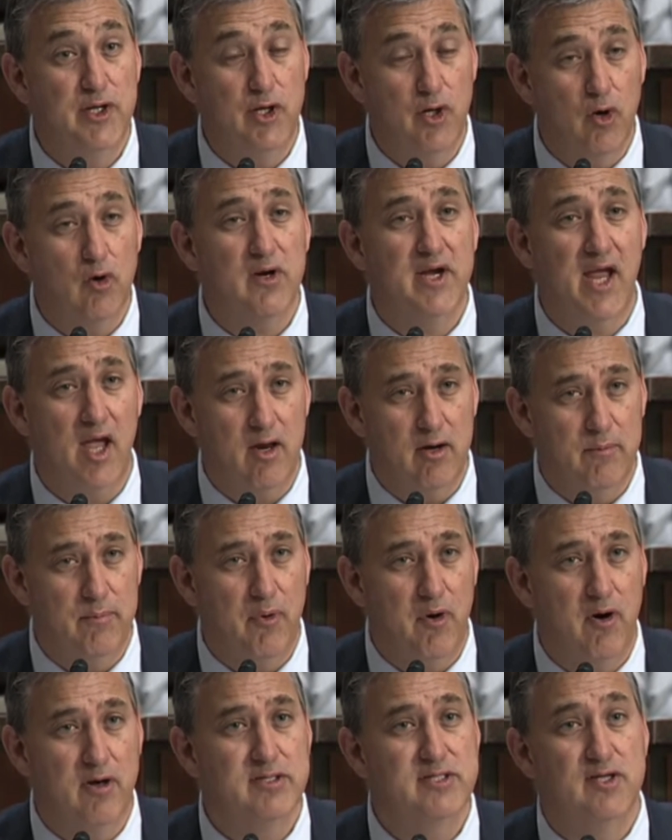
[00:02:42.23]
your
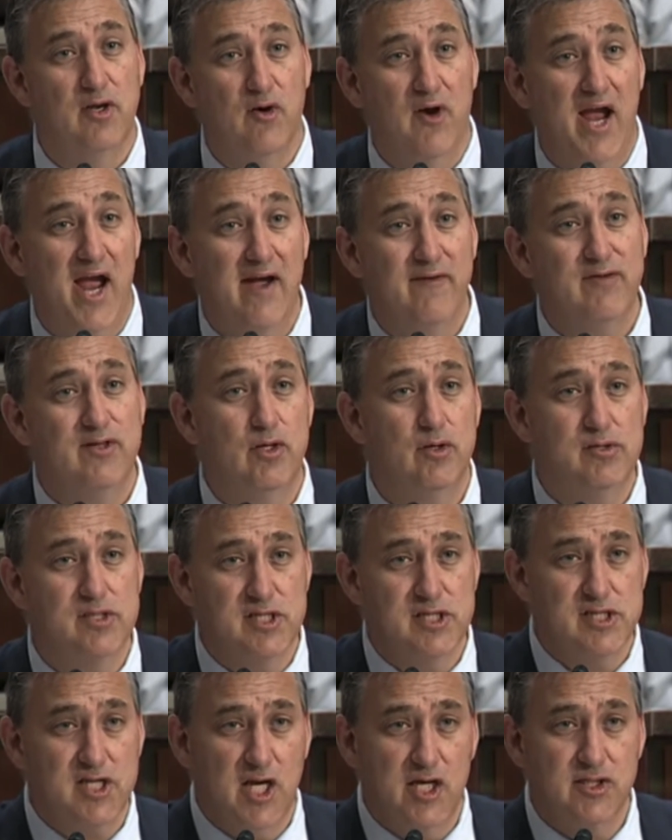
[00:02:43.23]
counterparts that are having those
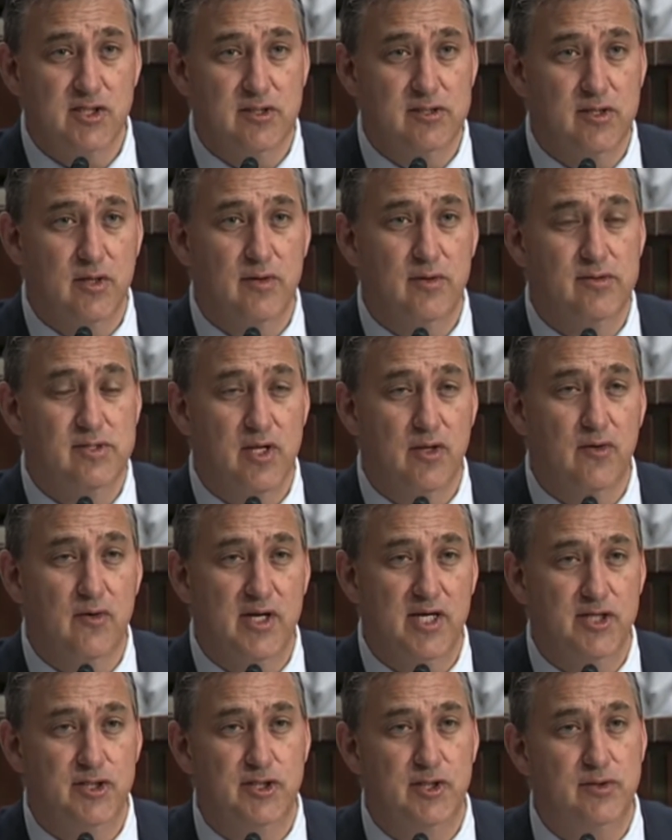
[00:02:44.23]
discussions on those other
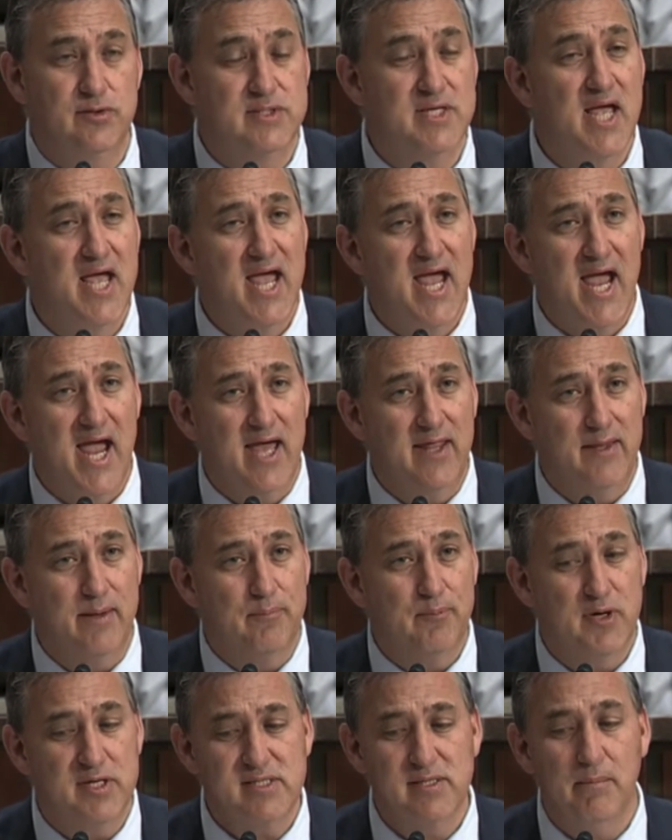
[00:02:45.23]
issues, and that
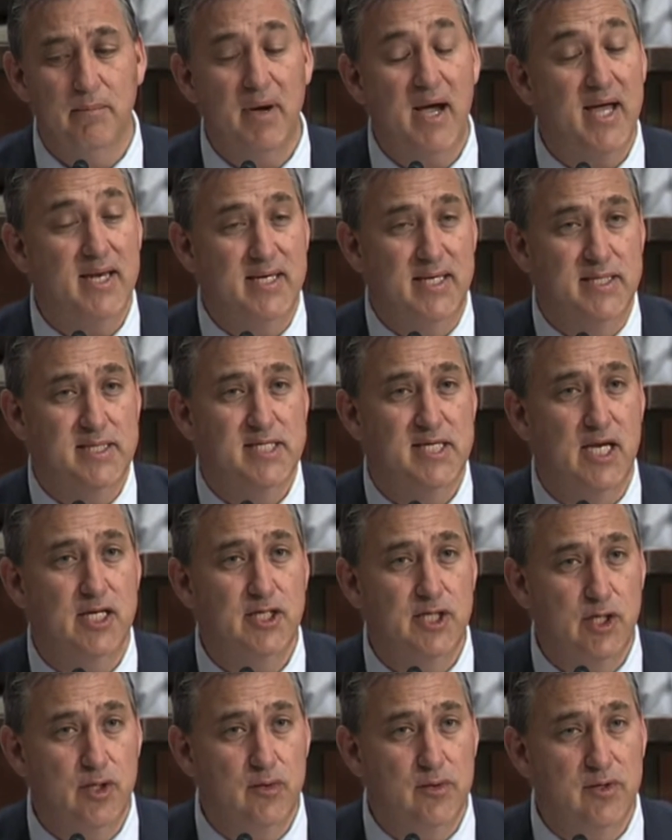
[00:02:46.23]
President Biden has said
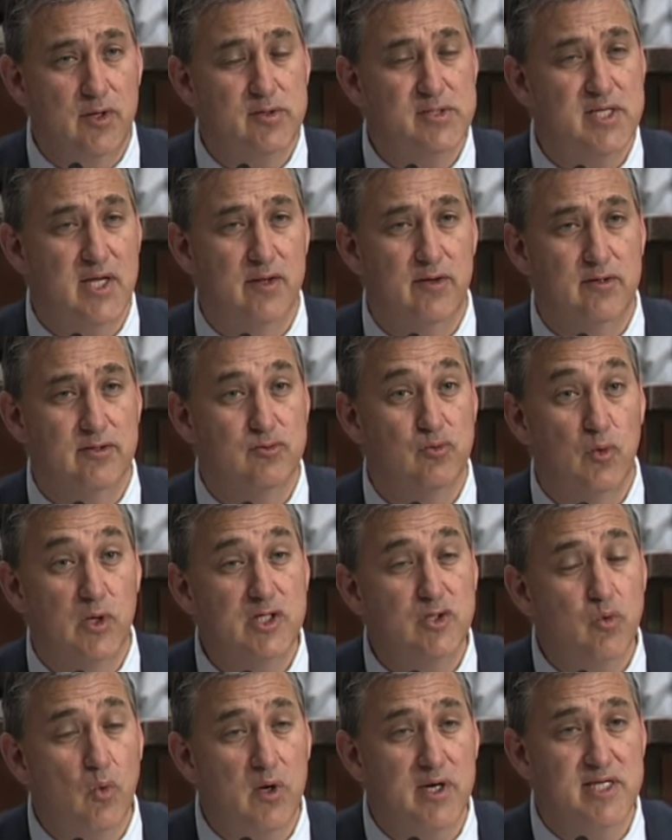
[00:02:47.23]
to you and those others
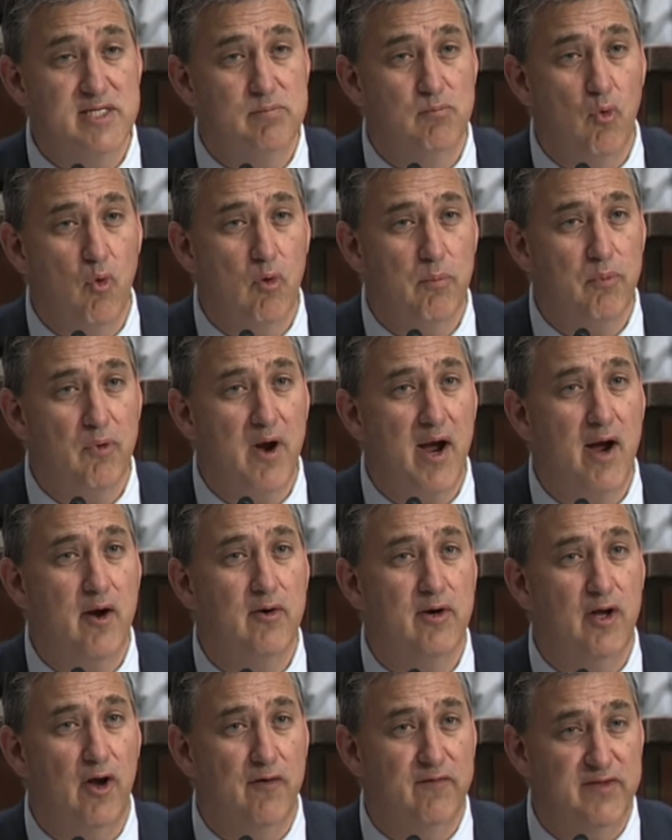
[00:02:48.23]
which one is more
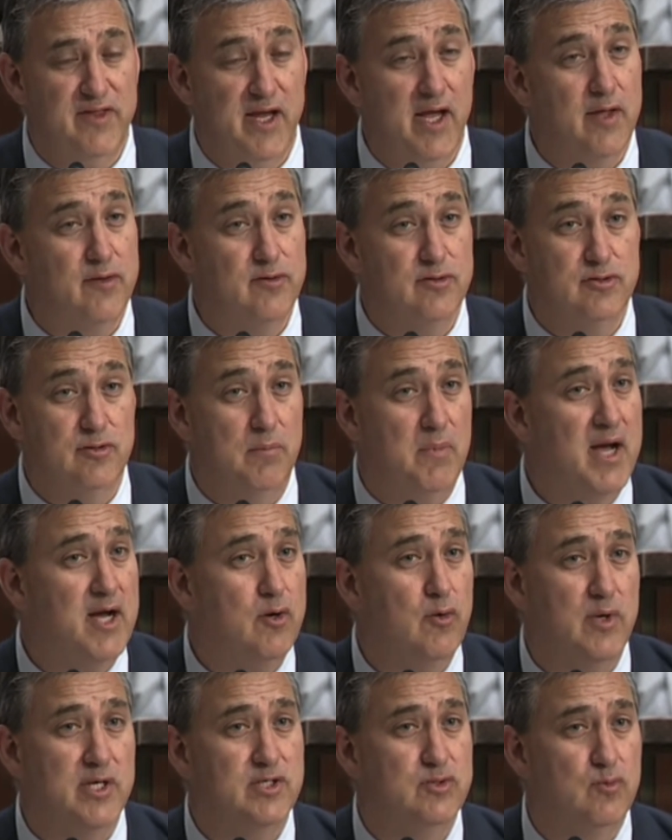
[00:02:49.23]
priority over the other. So my
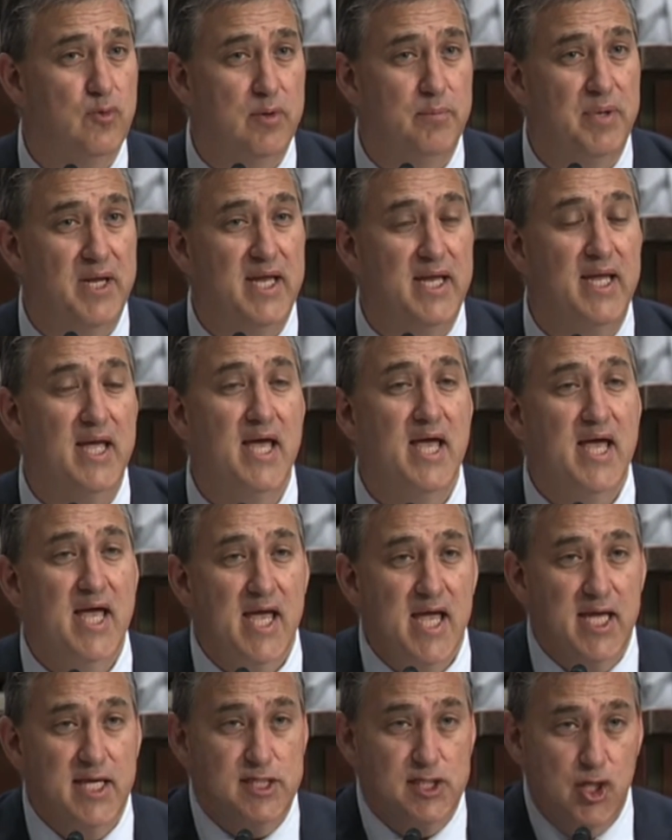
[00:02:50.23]
question would be:
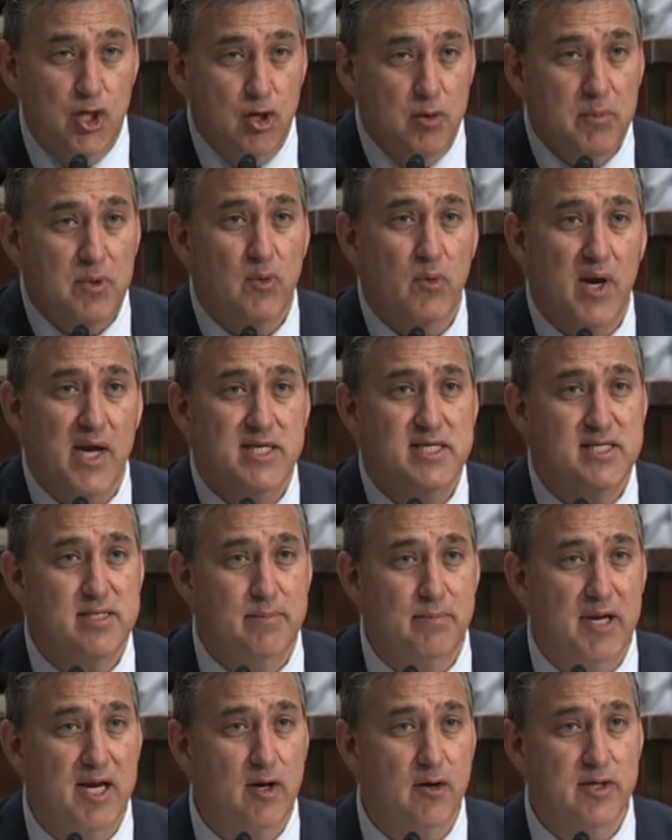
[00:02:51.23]
is human rights
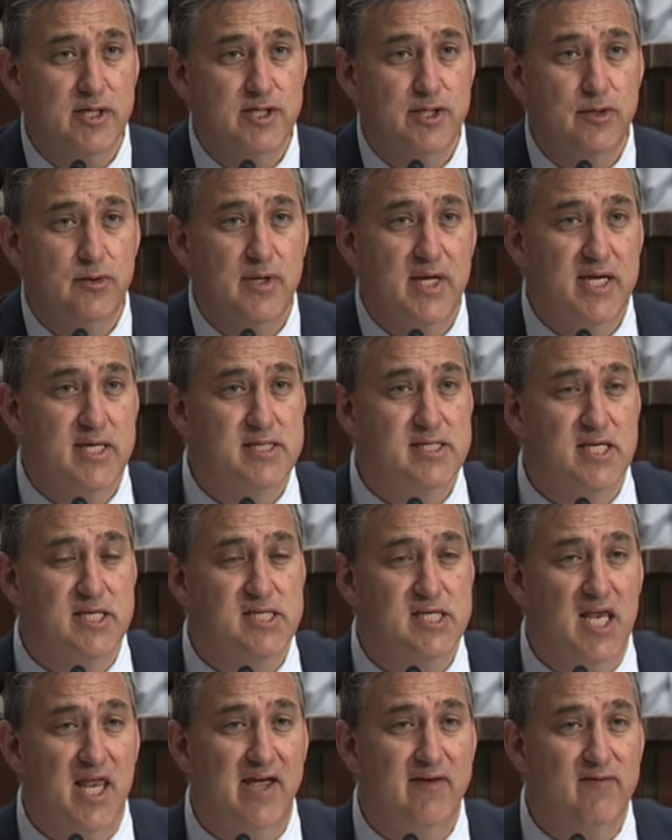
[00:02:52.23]
the bigger issue? Is the
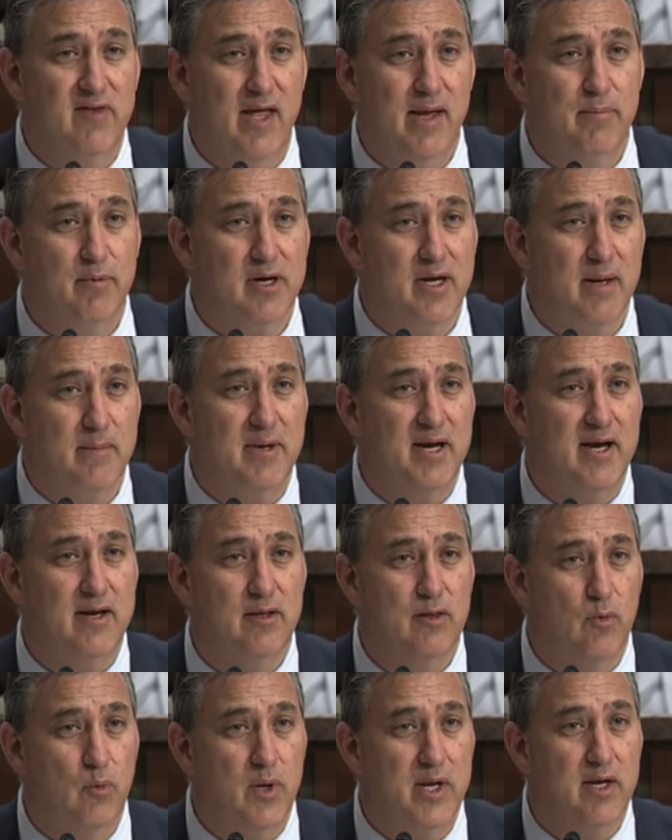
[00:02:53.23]
slave labor coming out
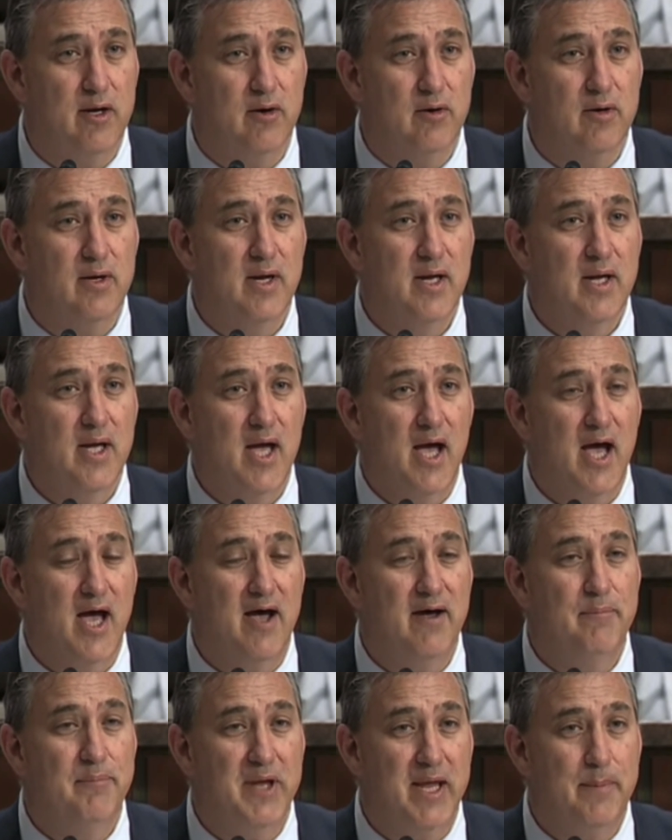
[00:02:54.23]
of the Uyghur
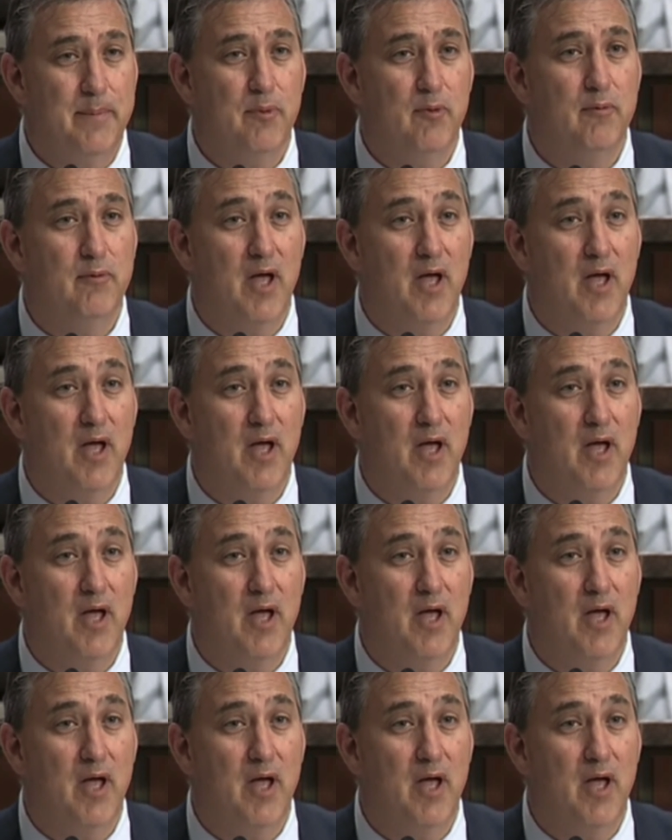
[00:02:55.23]
people